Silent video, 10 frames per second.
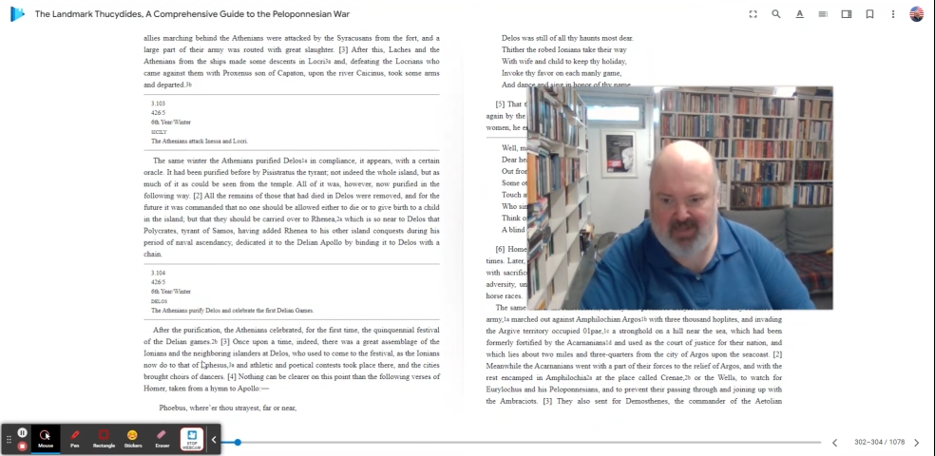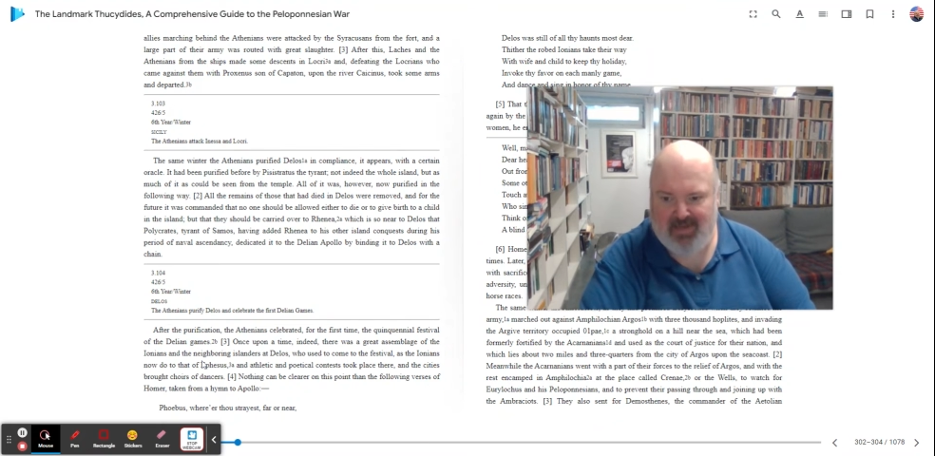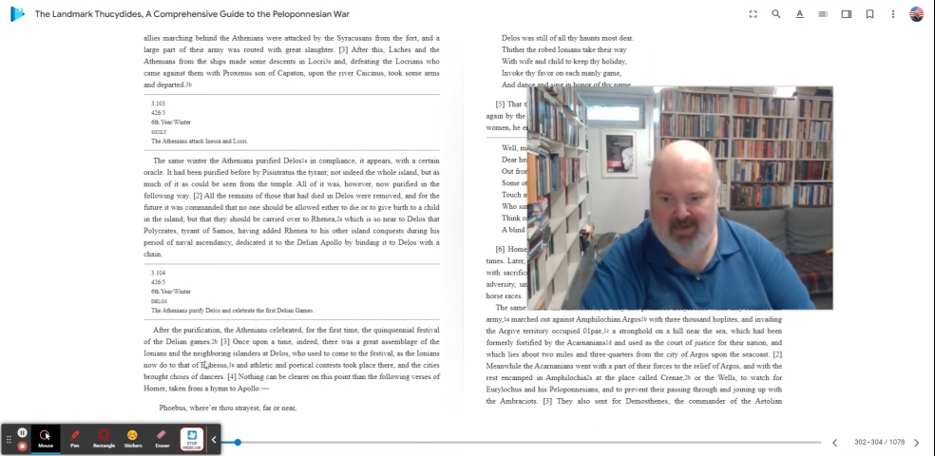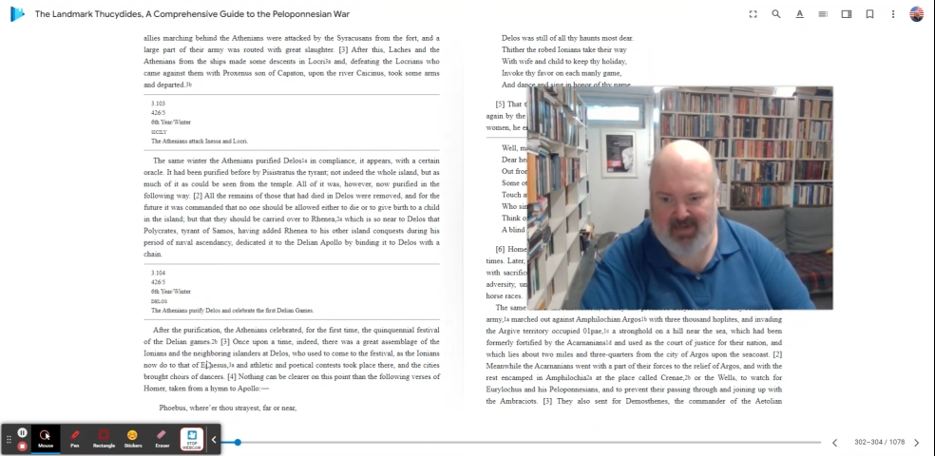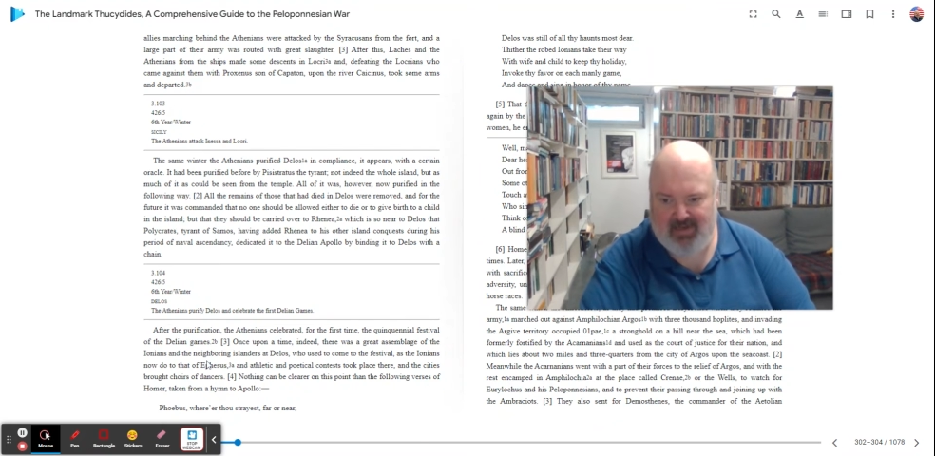
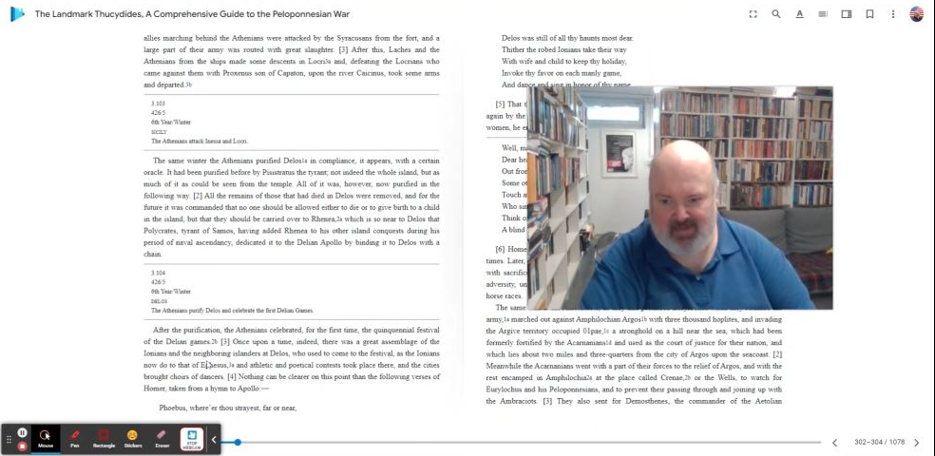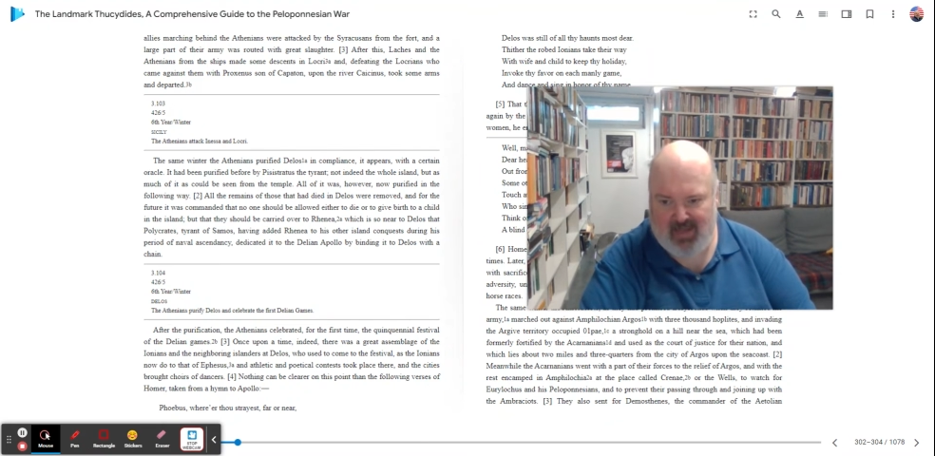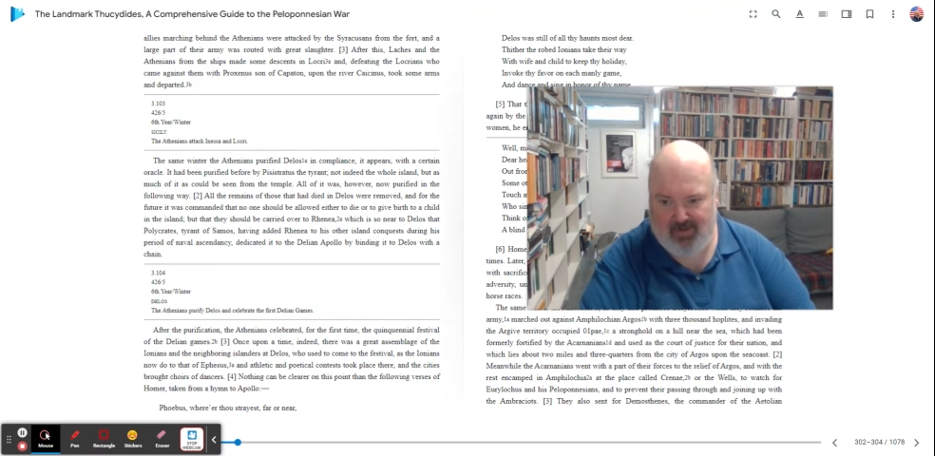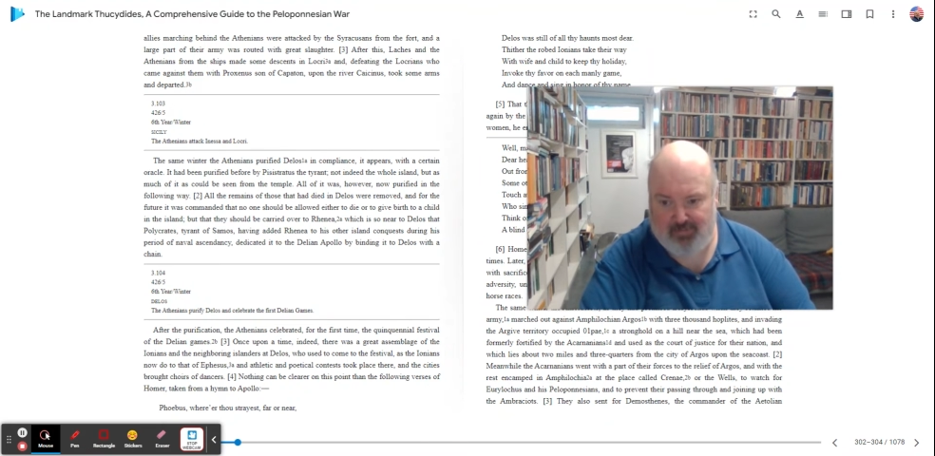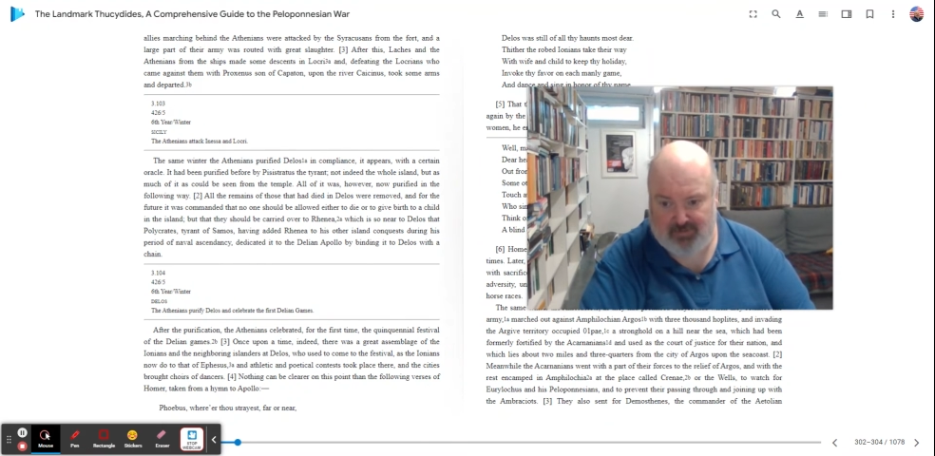and the
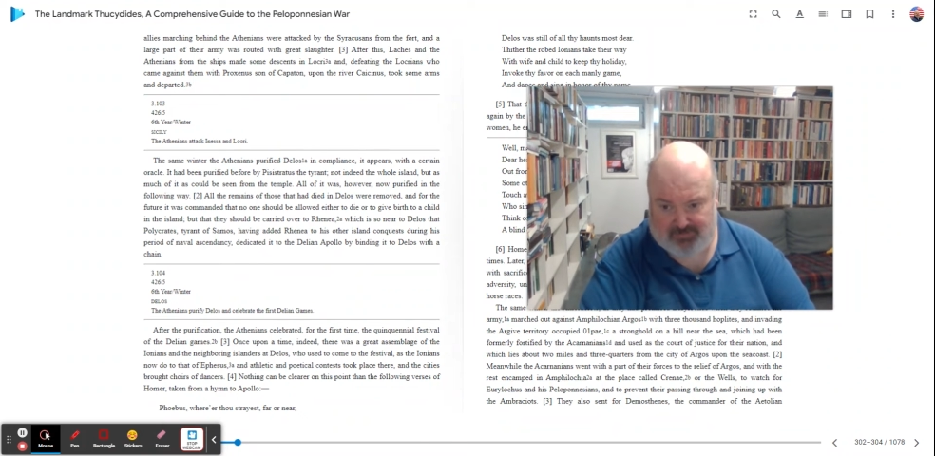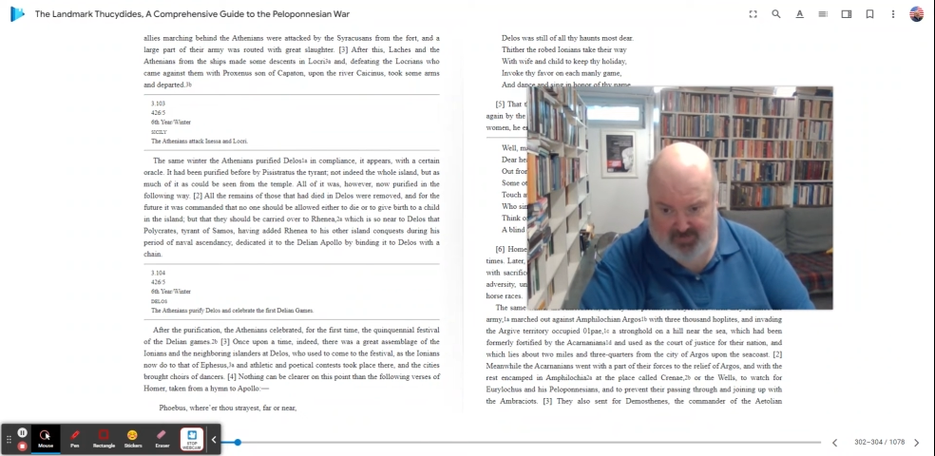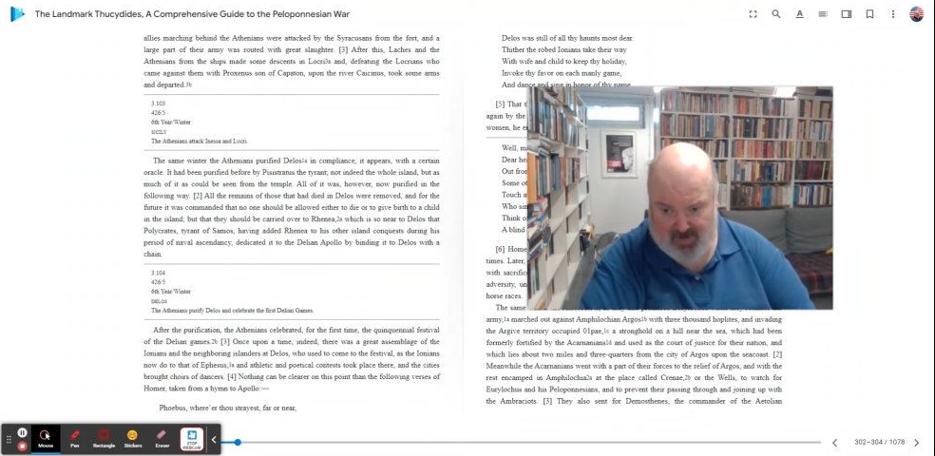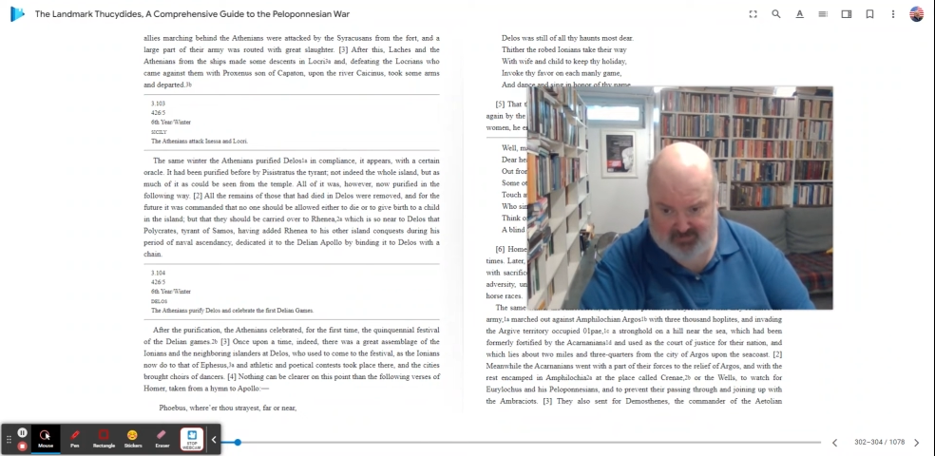neighbors,